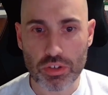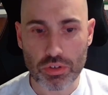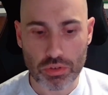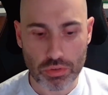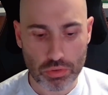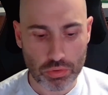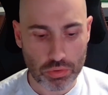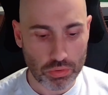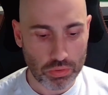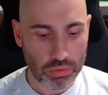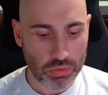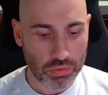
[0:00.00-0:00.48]

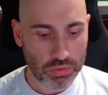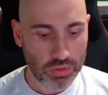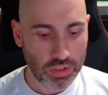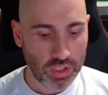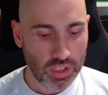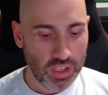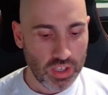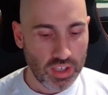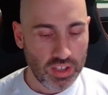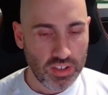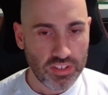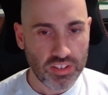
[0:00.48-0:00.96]
all.
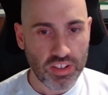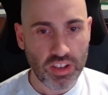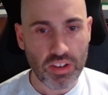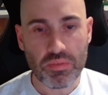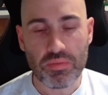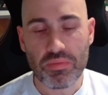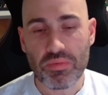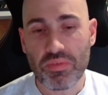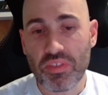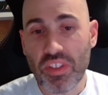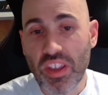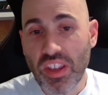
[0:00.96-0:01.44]
So
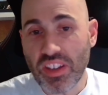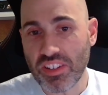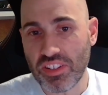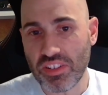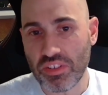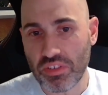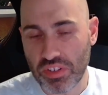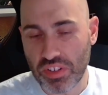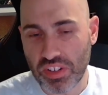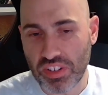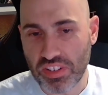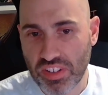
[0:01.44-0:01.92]
this
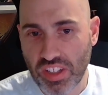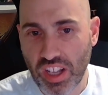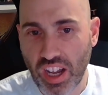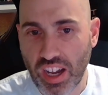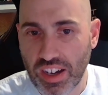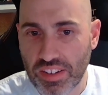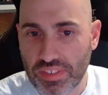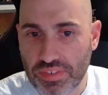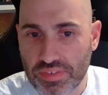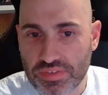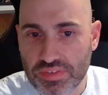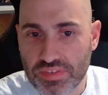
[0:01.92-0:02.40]
sort of
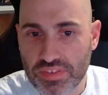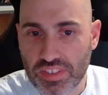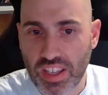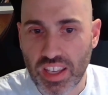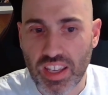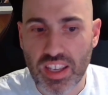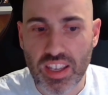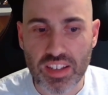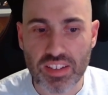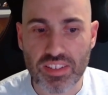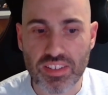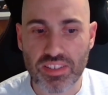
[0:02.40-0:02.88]
stuff
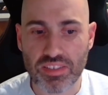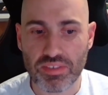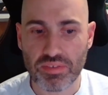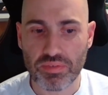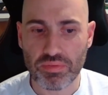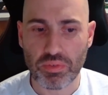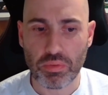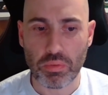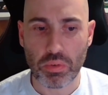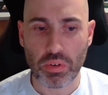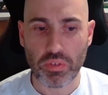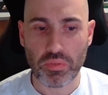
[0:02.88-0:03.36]
is,
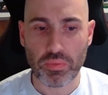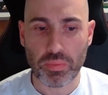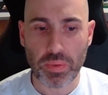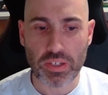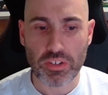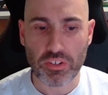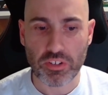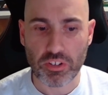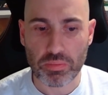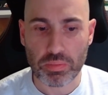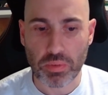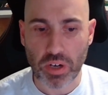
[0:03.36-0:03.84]
for want of a
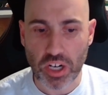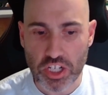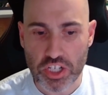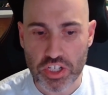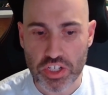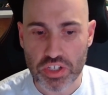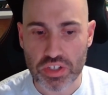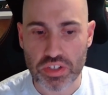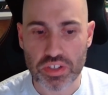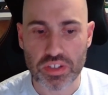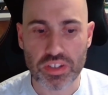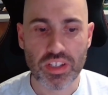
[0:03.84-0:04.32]
better
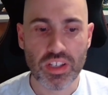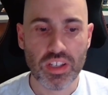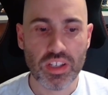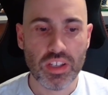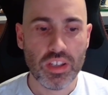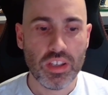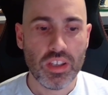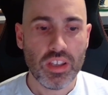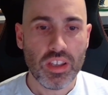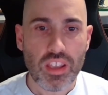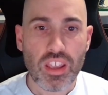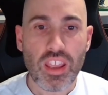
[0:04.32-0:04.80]
expression,
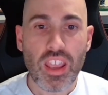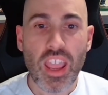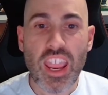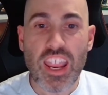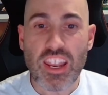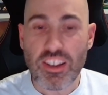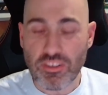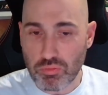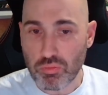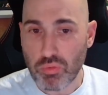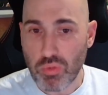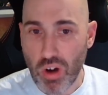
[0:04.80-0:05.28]

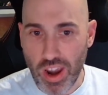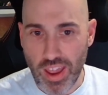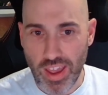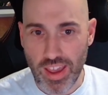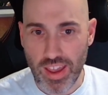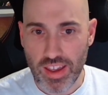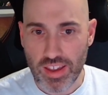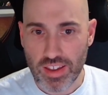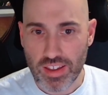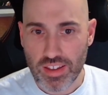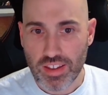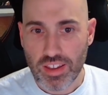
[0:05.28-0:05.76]
it's
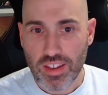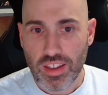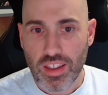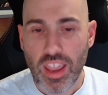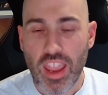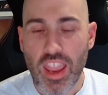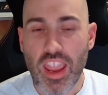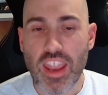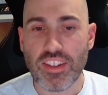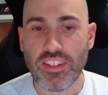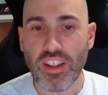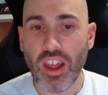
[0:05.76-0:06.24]
rare.
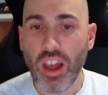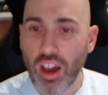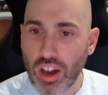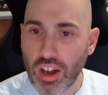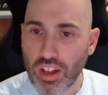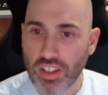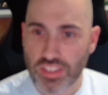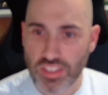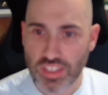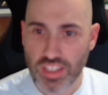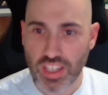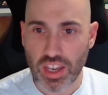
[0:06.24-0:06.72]
It's
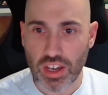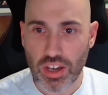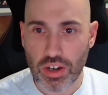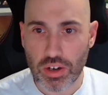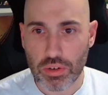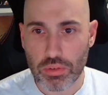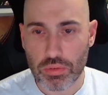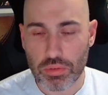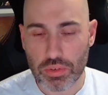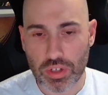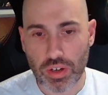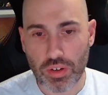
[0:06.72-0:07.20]
hard to get
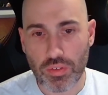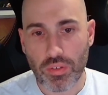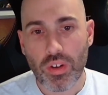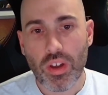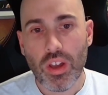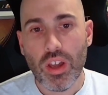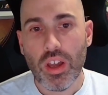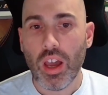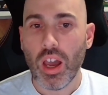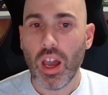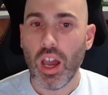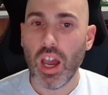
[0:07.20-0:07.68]
hold of,
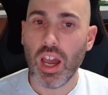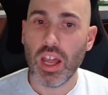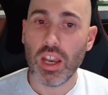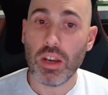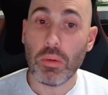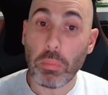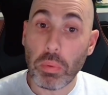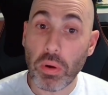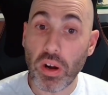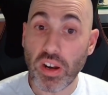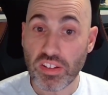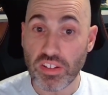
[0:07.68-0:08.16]

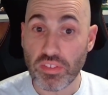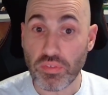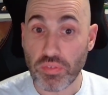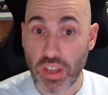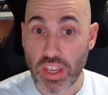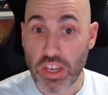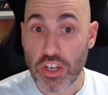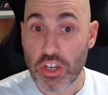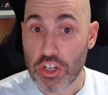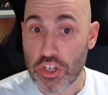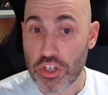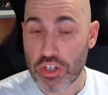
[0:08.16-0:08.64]
and
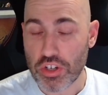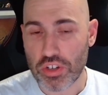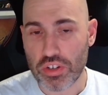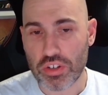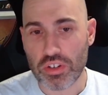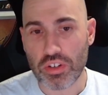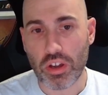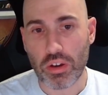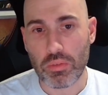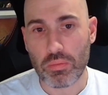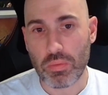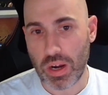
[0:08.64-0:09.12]

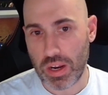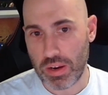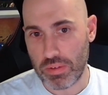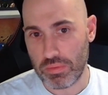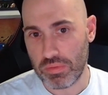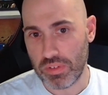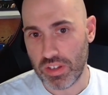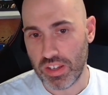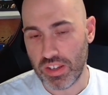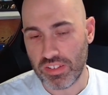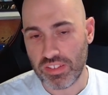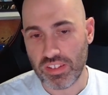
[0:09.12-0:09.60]
preservation around
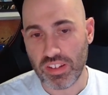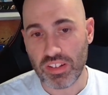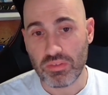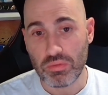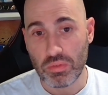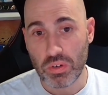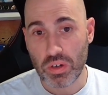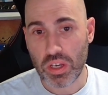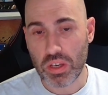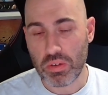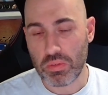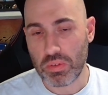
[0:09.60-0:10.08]
this is
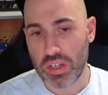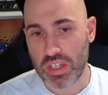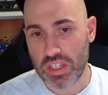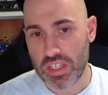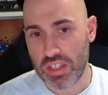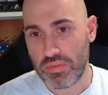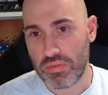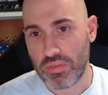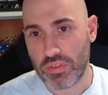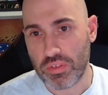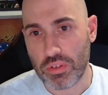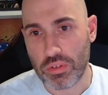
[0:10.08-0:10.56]
really, really
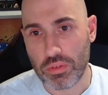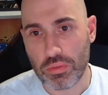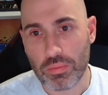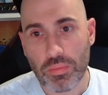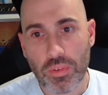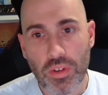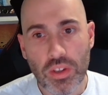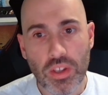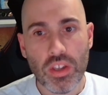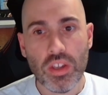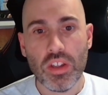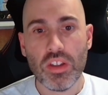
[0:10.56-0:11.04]
difficult.
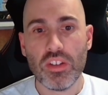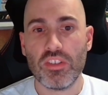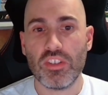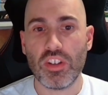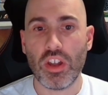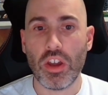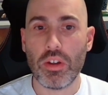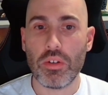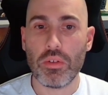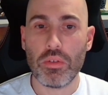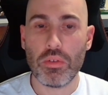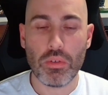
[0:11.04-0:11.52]

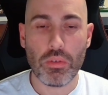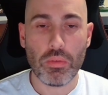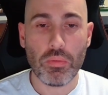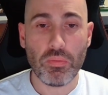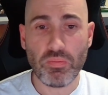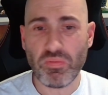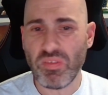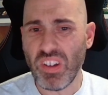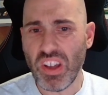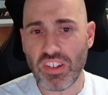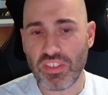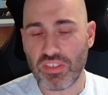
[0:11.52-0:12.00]
So
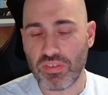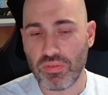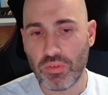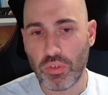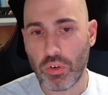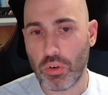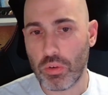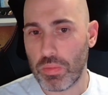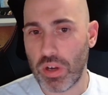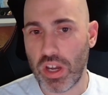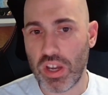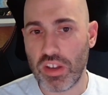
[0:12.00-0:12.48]
first and
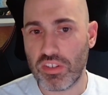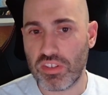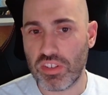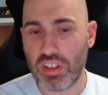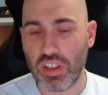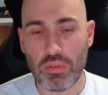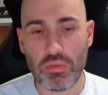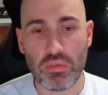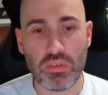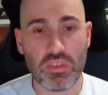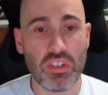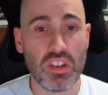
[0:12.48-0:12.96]
foremost,
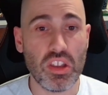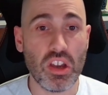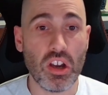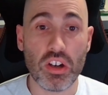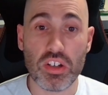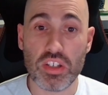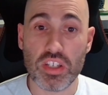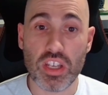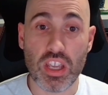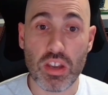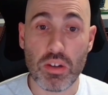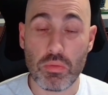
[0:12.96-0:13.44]
the
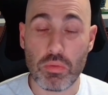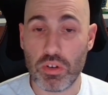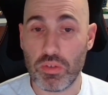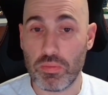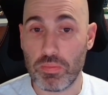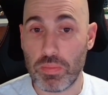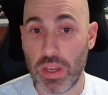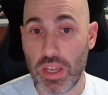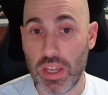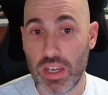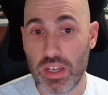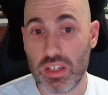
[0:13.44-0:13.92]
idea would have
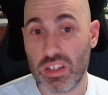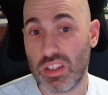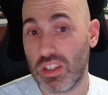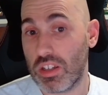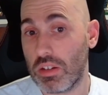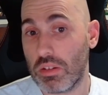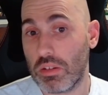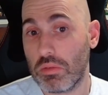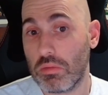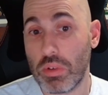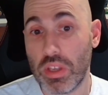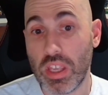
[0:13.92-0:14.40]
been that
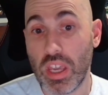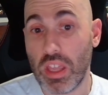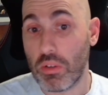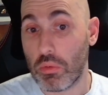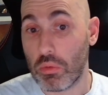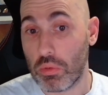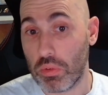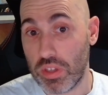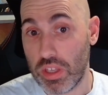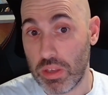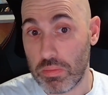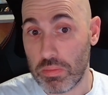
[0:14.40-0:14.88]
we get
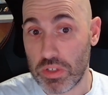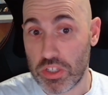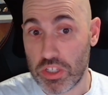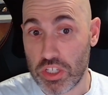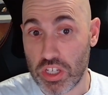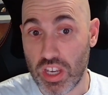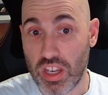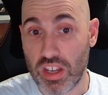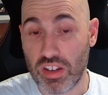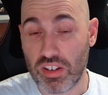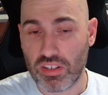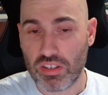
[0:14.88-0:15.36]
all the
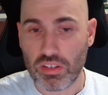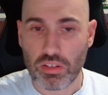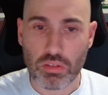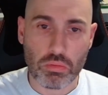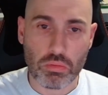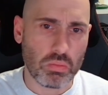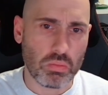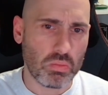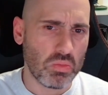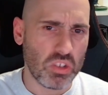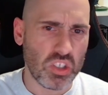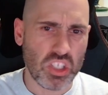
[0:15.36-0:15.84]
images,
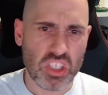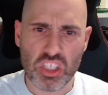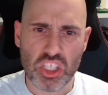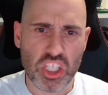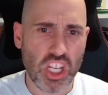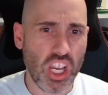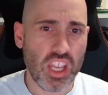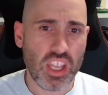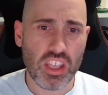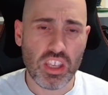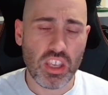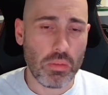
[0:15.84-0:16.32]

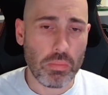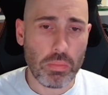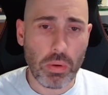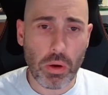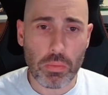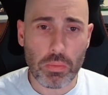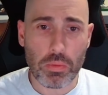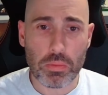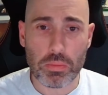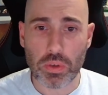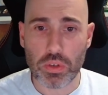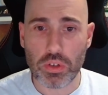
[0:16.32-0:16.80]
share,
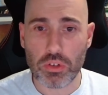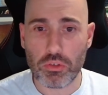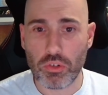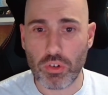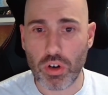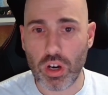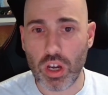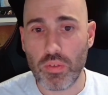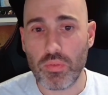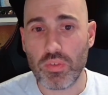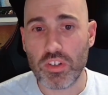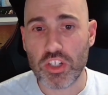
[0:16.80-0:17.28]
pop them on a
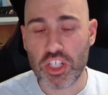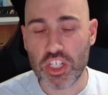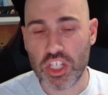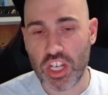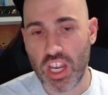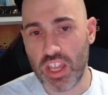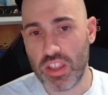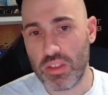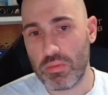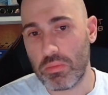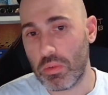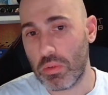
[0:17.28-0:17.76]
drive and
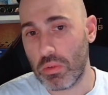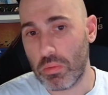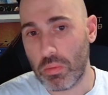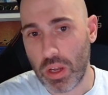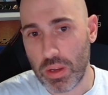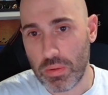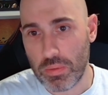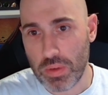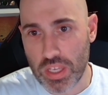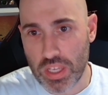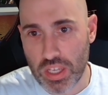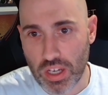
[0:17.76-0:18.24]
share them, and
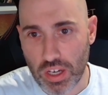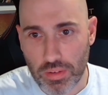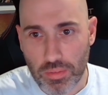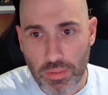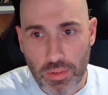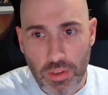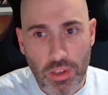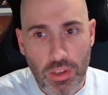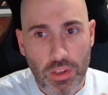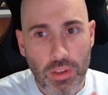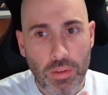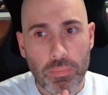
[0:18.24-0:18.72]
away we go.
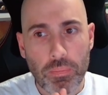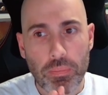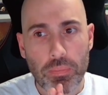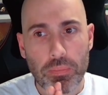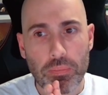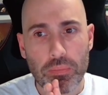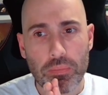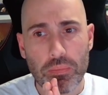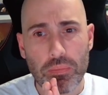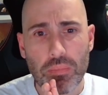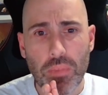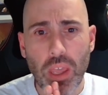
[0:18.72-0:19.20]

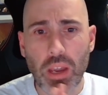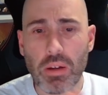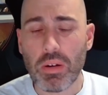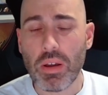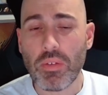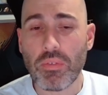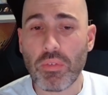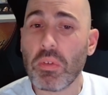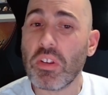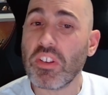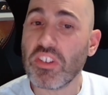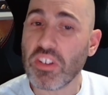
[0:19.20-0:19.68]

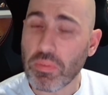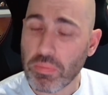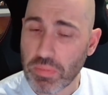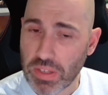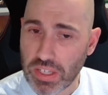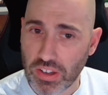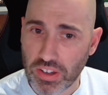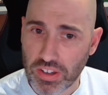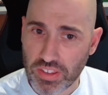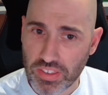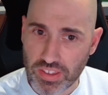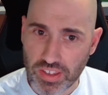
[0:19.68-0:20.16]
However, with something
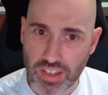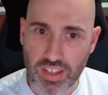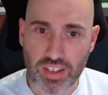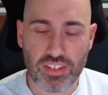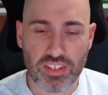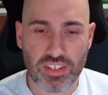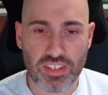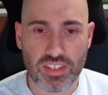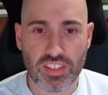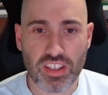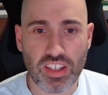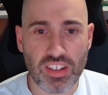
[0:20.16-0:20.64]
like
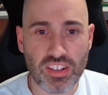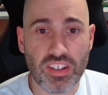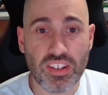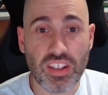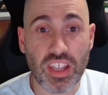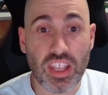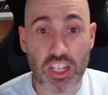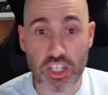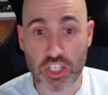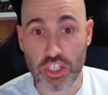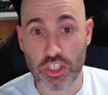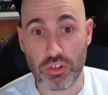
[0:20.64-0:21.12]
this is
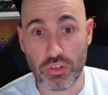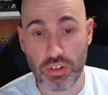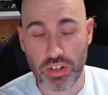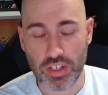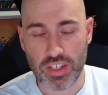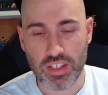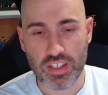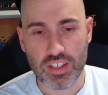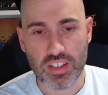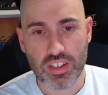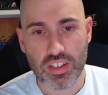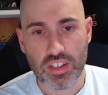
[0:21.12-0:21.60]

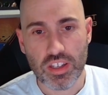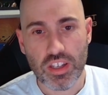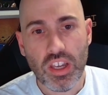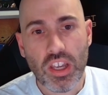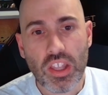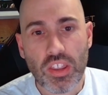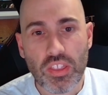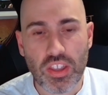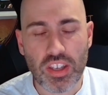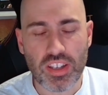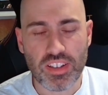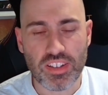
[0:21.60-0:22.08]
history.
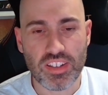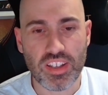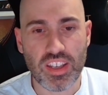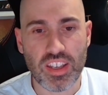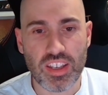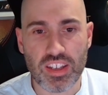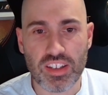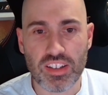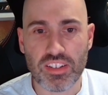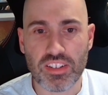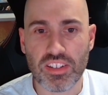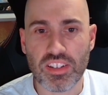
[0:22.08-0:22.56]
This
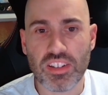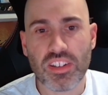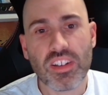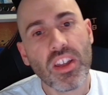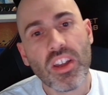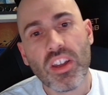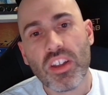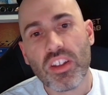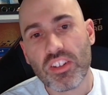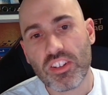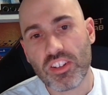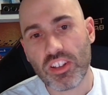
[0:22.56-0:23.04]
is
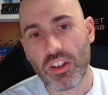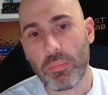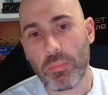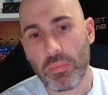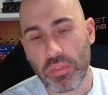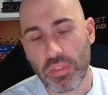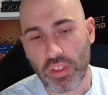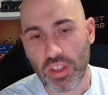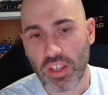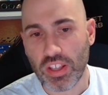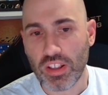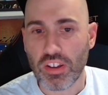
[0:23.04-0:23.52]

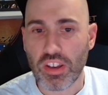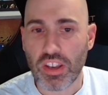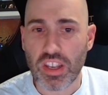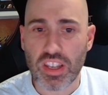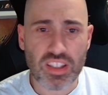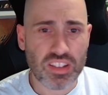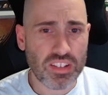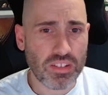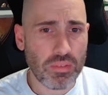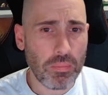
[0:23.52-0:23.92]
something that is